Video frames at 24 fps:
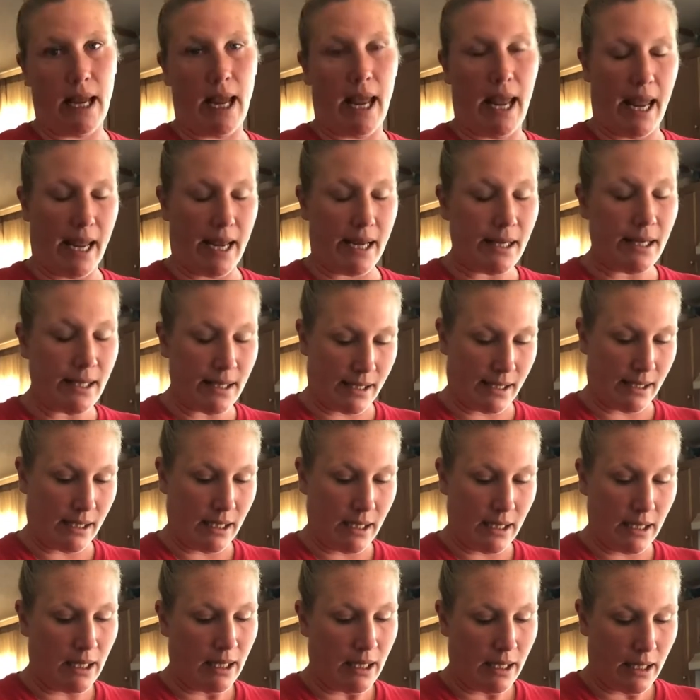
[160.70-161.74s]
eggs
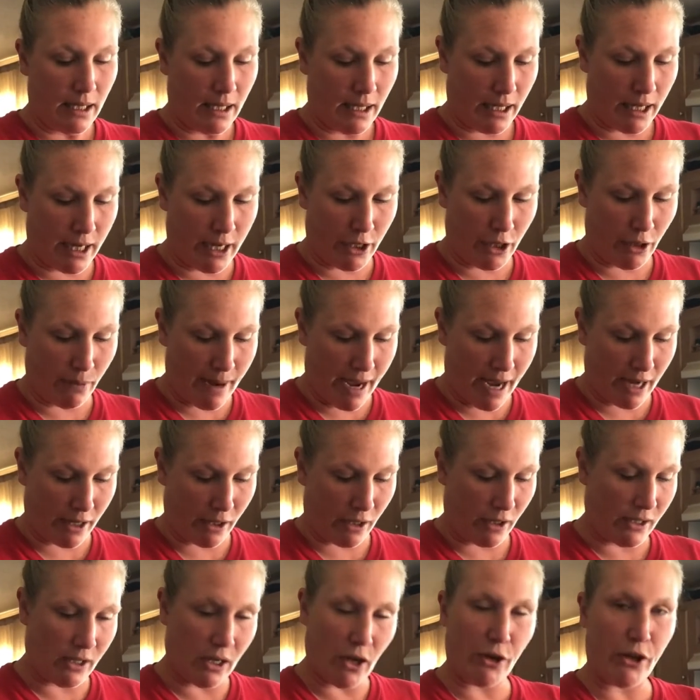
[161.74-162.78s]
in your
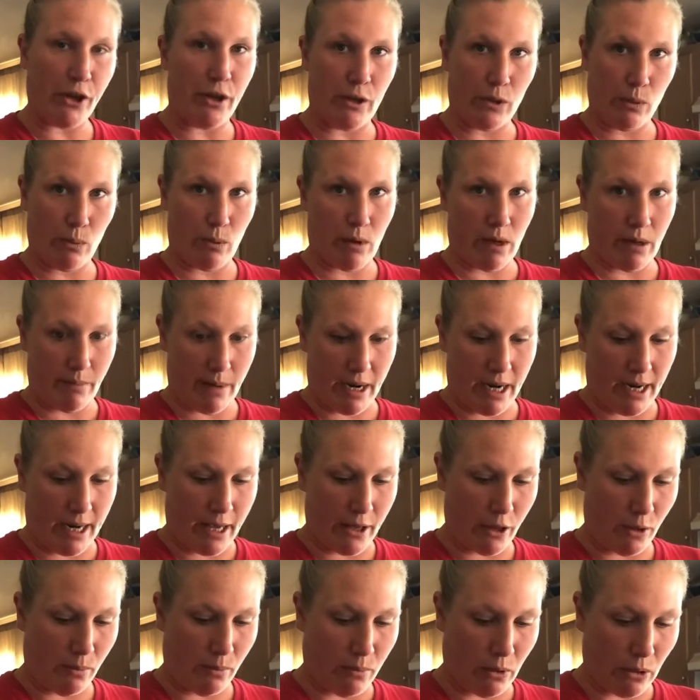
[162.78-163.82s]
batter is I'll use one of my
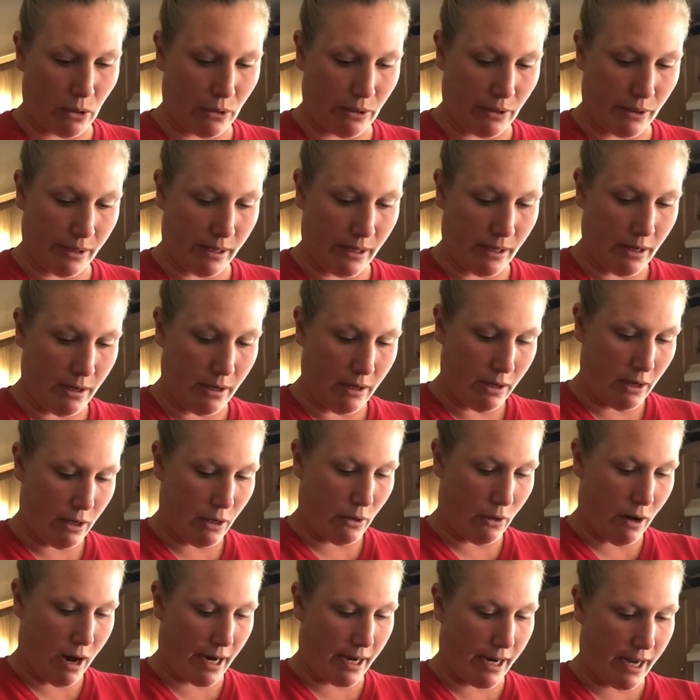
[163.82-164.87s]
other bowls,
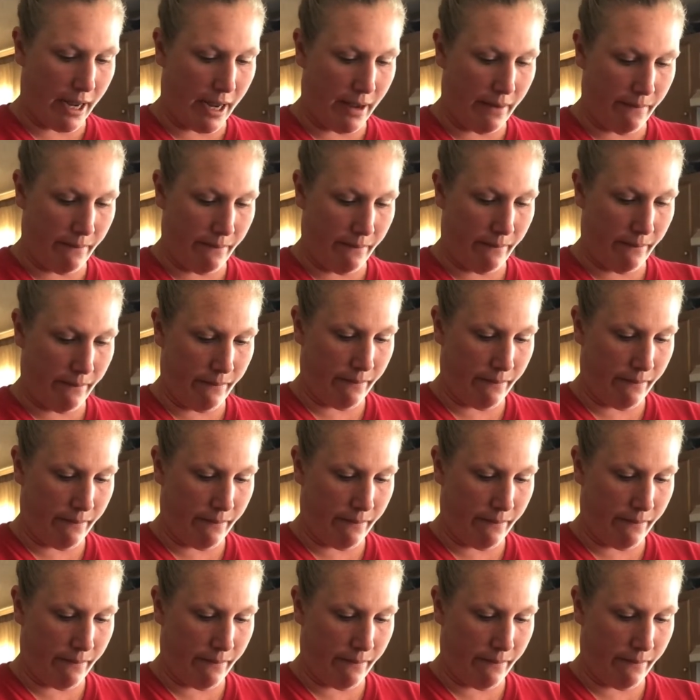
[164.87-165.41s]
crack it.